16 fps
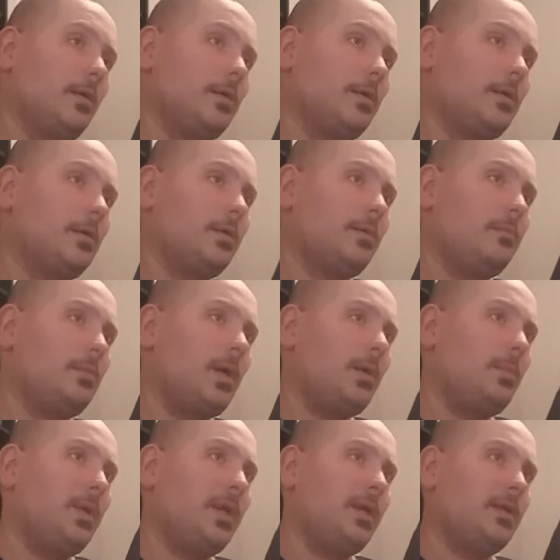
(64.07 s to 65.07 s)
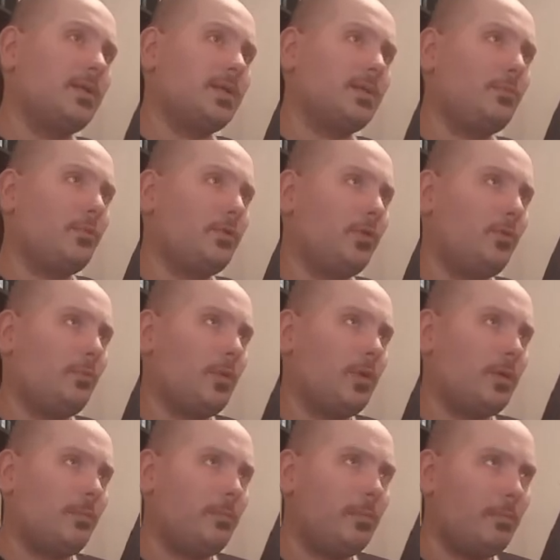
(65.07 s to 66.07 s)
Maybe someone who
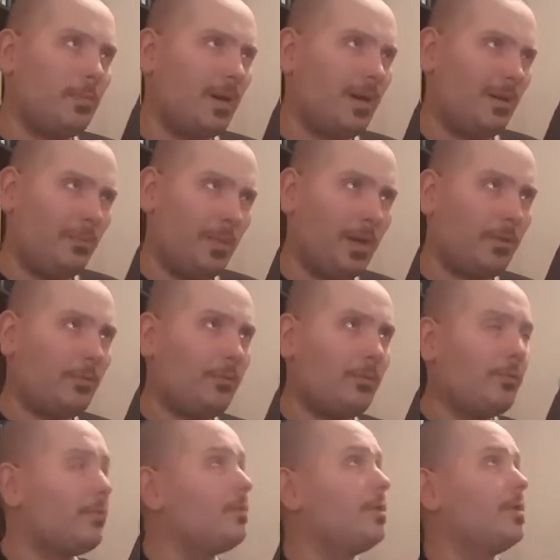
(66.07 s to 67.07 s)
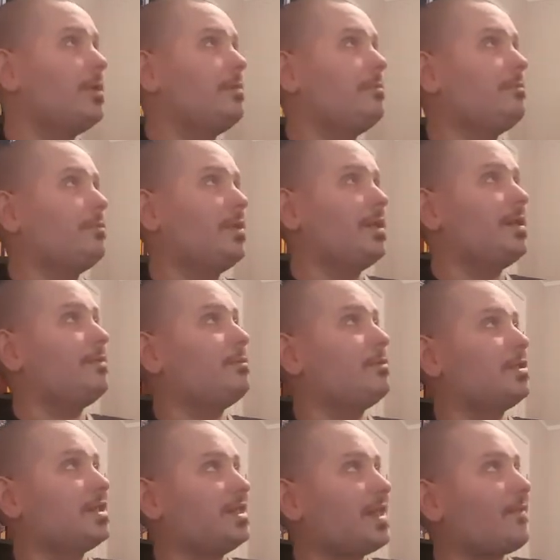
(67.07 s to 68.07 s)
won a medal, but it
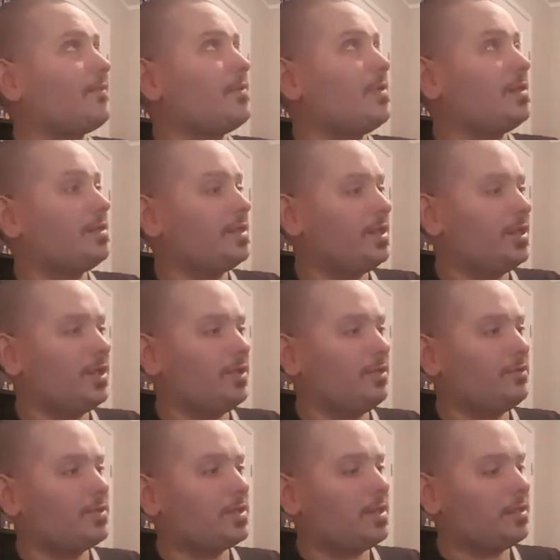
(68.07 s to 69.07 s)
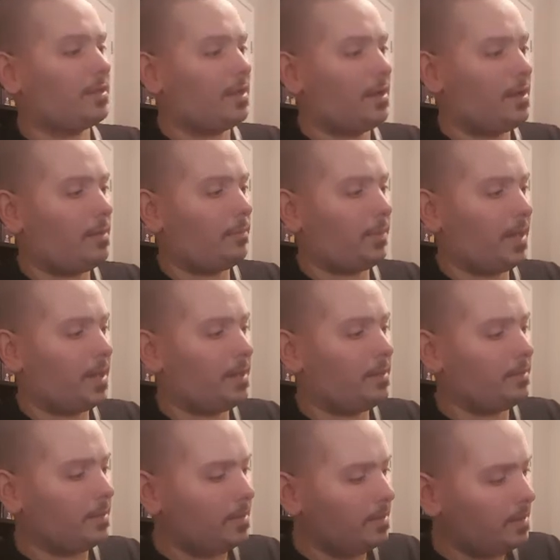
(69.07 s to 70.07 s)
was definitely used in combat.
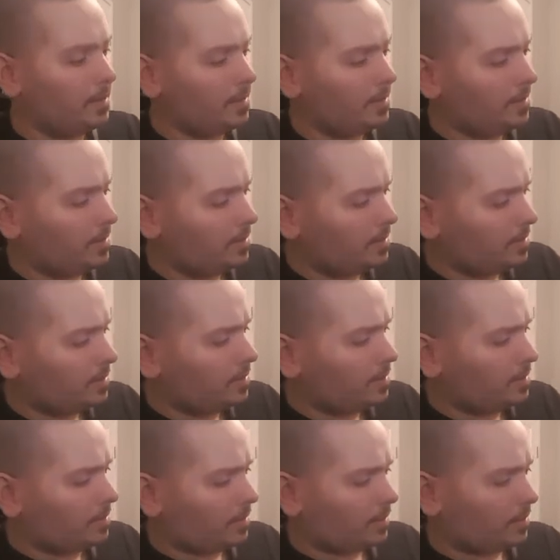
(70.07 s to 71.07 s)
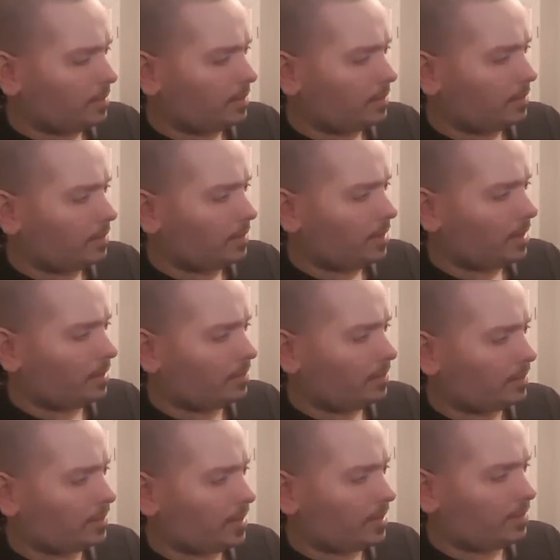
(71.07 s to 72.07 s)
I
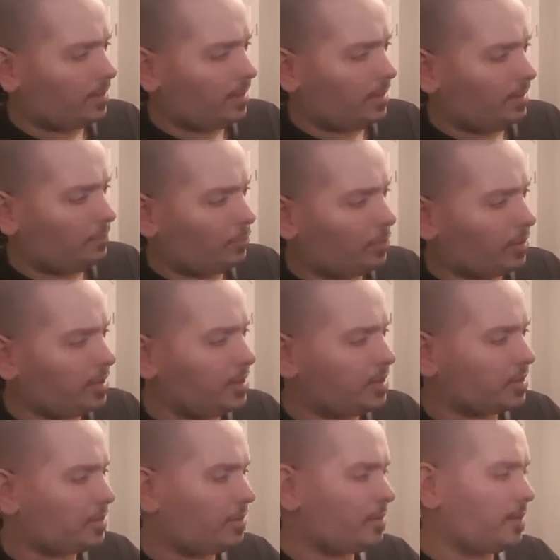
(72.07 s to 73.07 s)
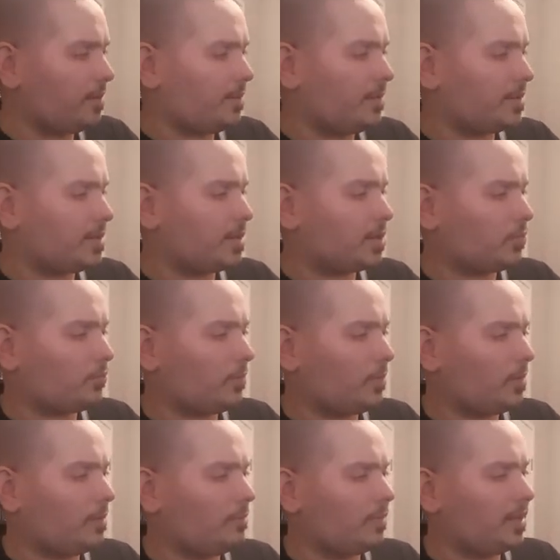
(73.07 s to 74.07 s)
looked up the markings on it. This is
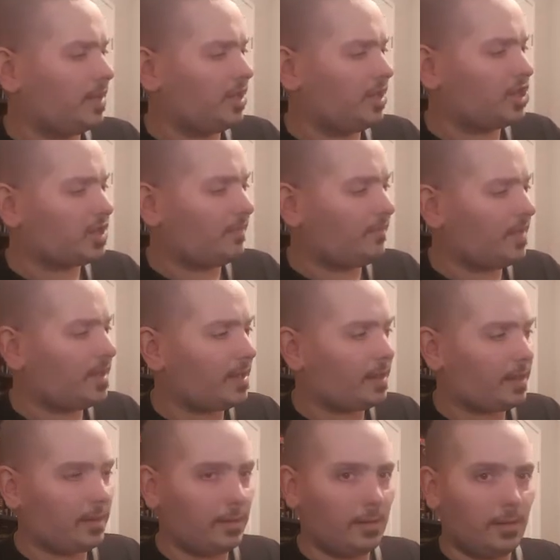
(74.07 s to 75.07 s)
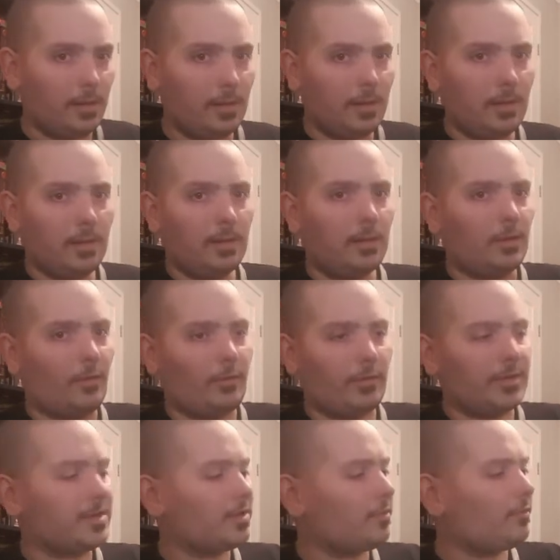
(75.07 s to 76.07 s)
from the Ishavek
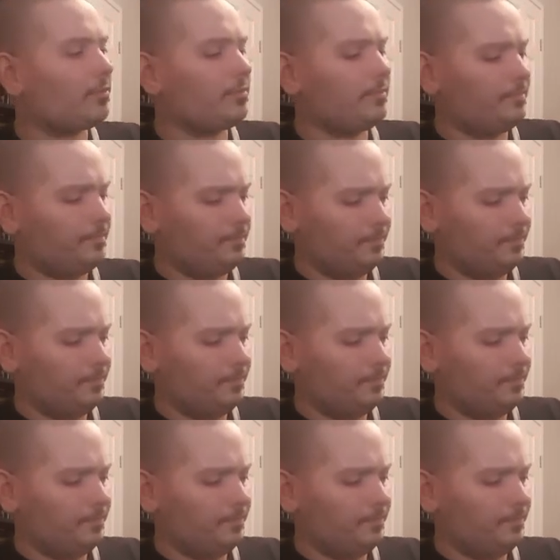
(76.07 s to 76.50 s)
Arsenal.